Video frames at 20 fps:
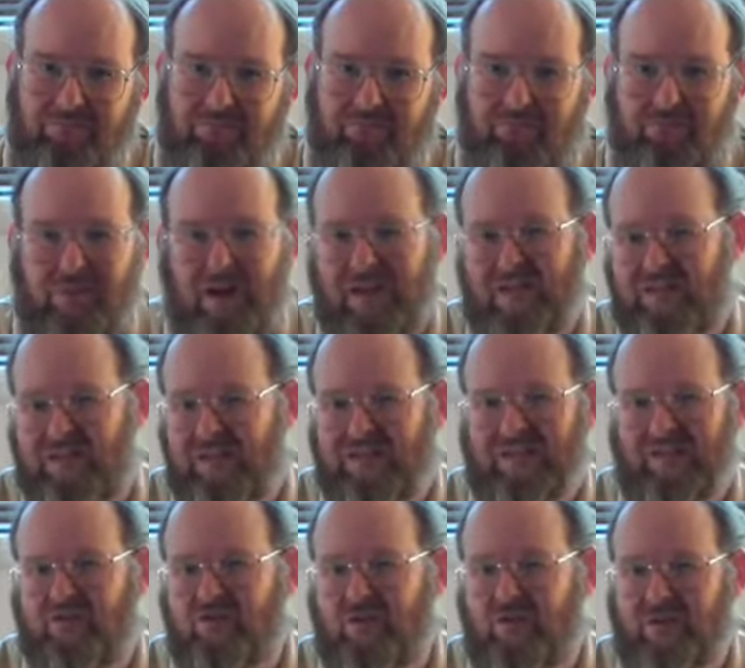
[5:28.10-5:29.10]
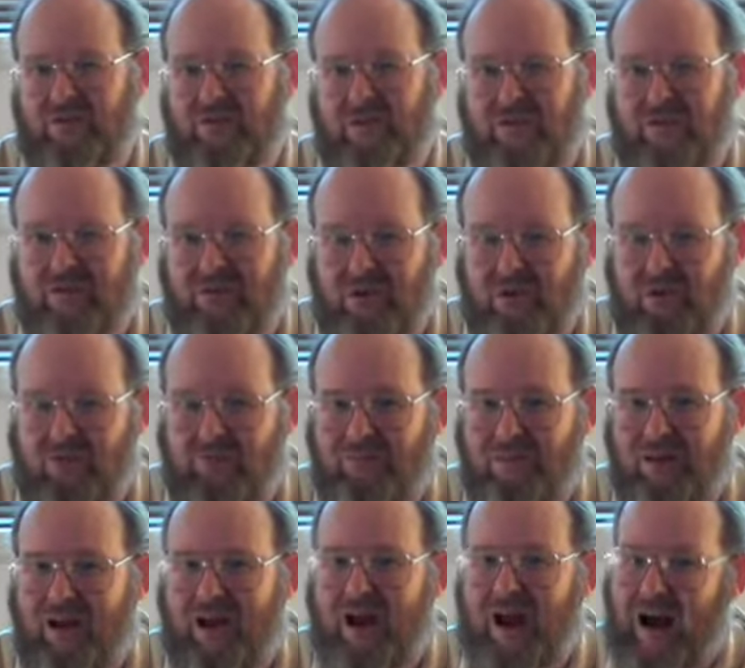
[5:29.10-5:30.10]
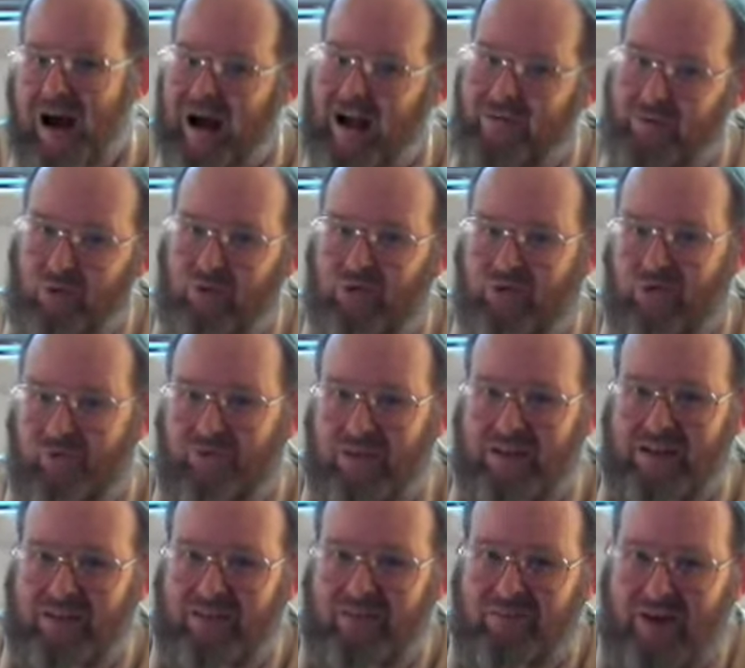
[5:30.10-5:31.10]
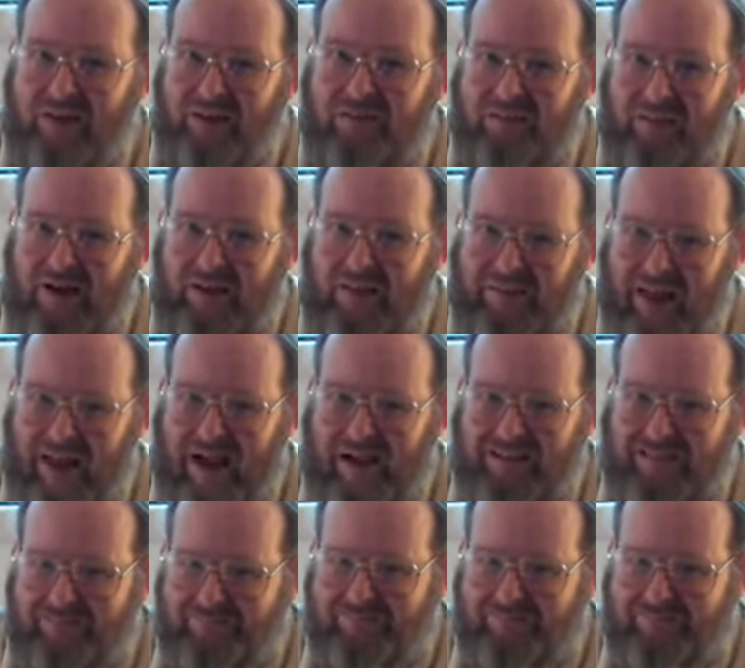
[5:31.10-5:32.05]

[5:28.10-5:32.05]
But this is Christmas, so I won't complain too much about that.